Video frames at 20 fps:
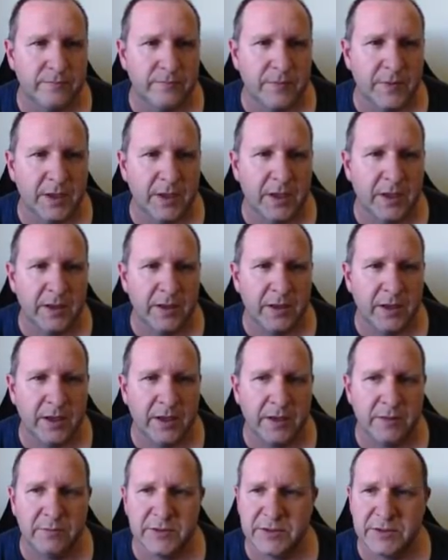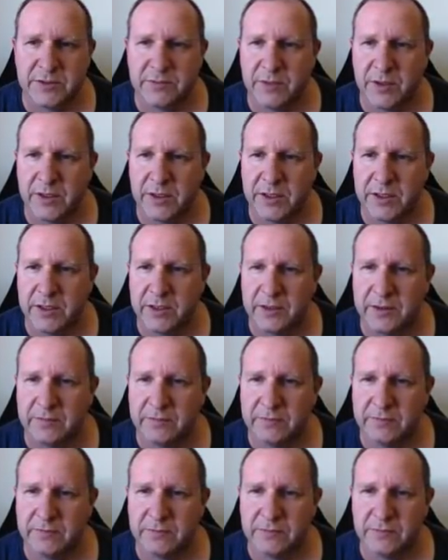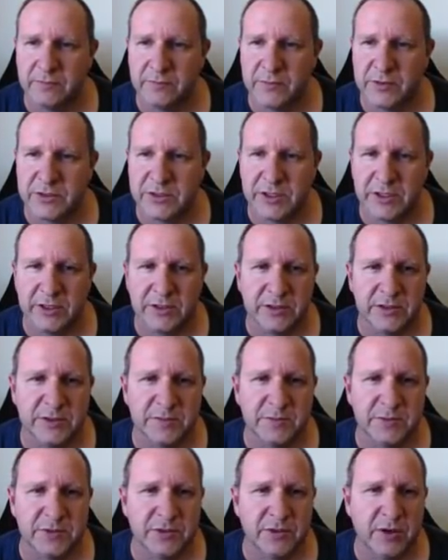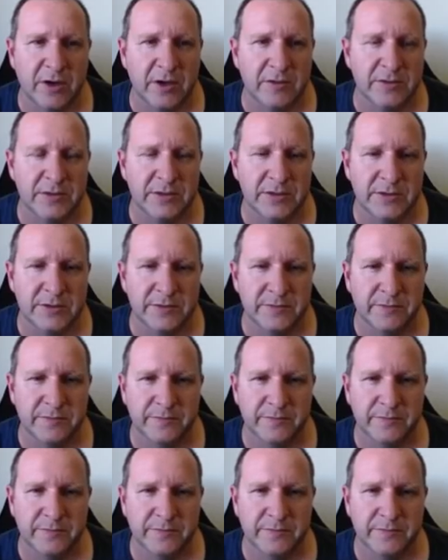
Okay, and it was the one here. We just click on subscribers,